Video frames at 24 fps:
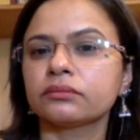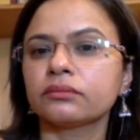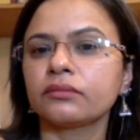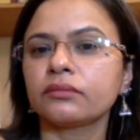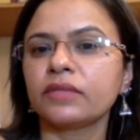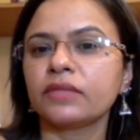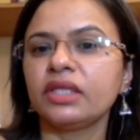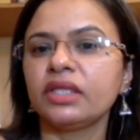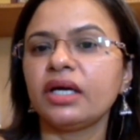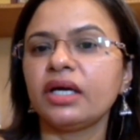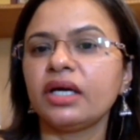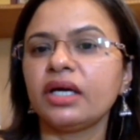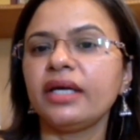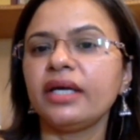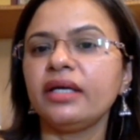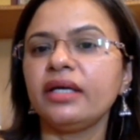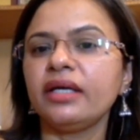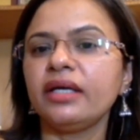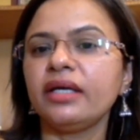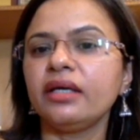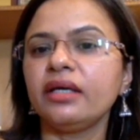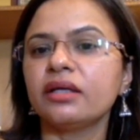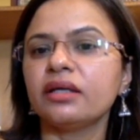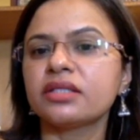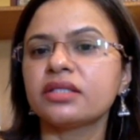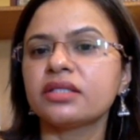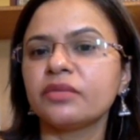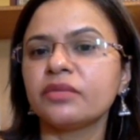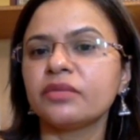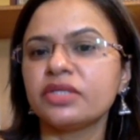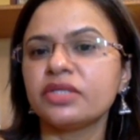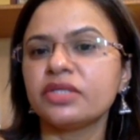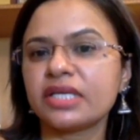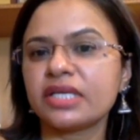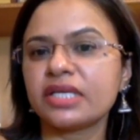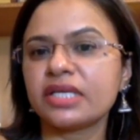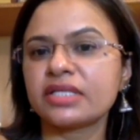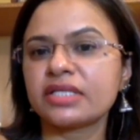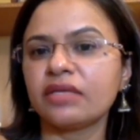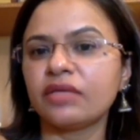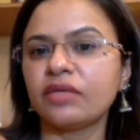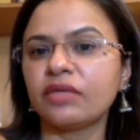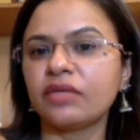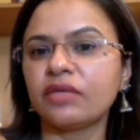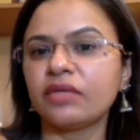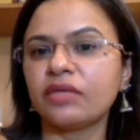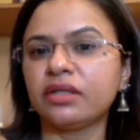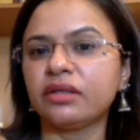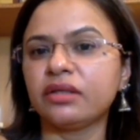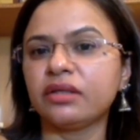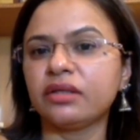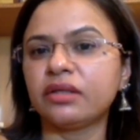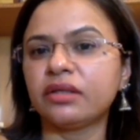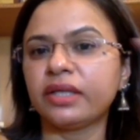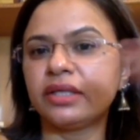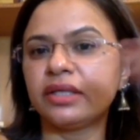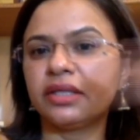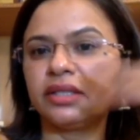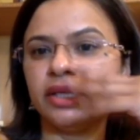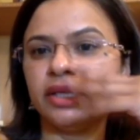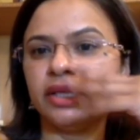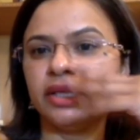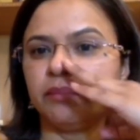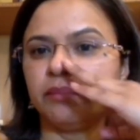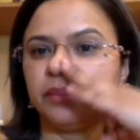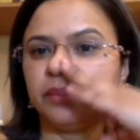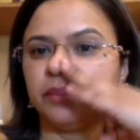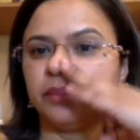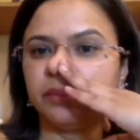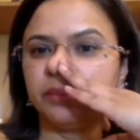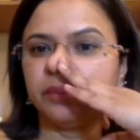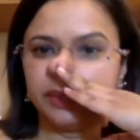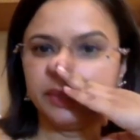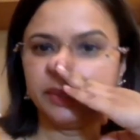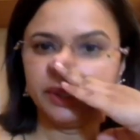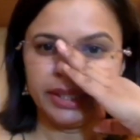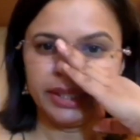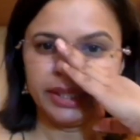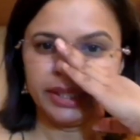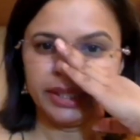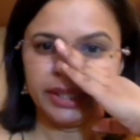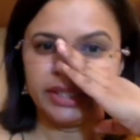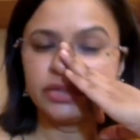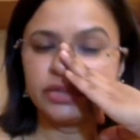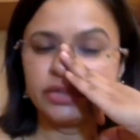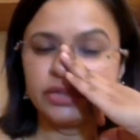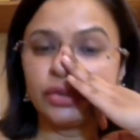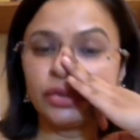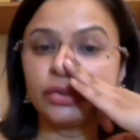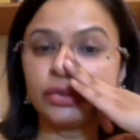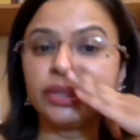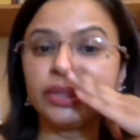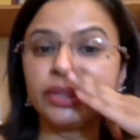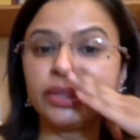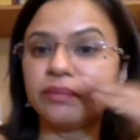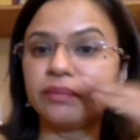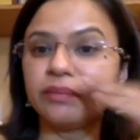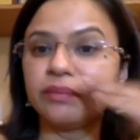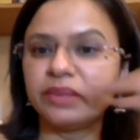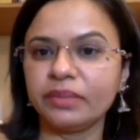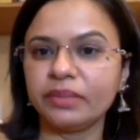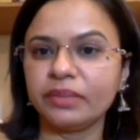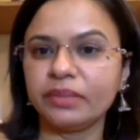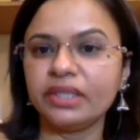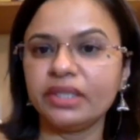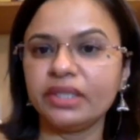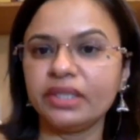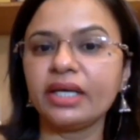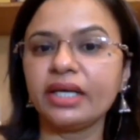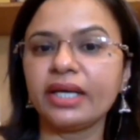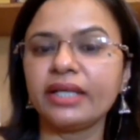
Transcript: Yeah, I someone's asking whether I did an MPP. I did not do an MPP.